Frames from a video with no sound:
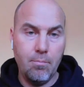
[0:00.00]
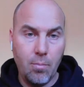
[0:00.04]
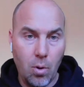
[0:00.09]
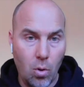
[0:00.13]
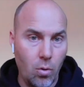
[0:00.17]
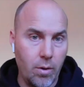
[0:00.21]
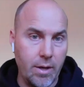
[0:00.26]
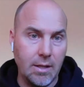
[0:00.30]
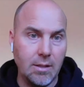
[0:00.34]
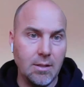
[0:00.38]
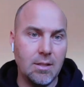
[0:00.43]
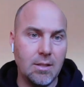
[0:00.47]

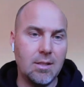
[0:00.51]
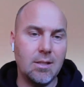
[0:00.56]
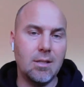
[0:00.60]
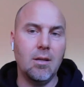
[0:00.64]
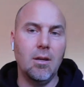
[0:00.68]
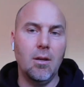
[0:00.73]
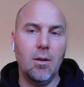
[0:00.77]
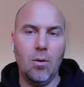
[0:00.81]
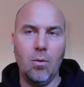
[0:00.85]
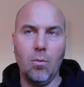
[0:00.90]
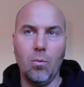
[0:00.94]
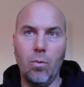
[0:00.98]
points
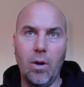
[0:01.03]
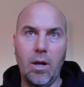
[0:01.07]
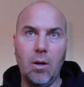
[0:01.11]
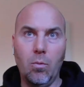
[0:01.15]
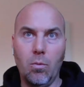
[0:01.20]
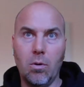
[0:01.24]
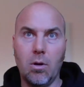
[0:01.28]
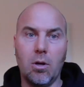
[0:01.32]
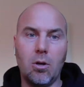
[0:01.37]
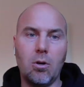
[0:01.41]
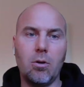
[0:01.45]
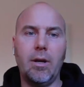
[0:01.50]
when
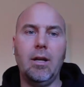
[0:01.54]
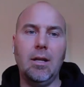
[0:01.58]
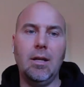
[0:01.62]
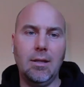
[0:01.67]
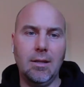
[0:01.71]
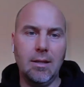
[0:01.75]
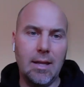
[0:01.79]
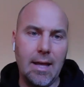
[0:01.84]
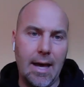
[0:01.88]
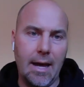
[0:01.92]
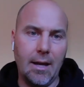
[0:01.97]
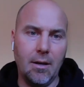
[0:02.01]
we're
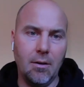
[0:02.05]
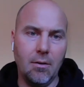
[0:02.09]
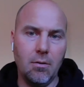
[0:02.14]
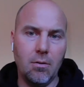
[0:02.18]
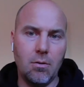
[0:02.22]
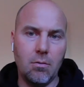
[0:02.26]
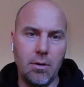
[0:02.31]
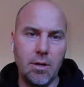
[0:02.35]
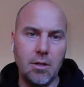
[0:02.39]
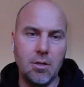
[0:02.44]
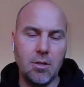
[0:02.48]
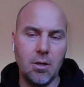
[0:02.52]
creating that
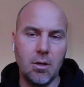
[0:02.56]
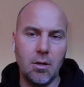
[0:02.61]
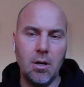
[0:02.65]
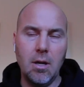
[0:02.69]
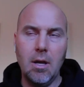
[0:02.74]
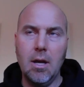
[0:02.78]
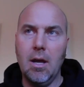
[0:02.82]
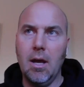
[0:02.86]
creature.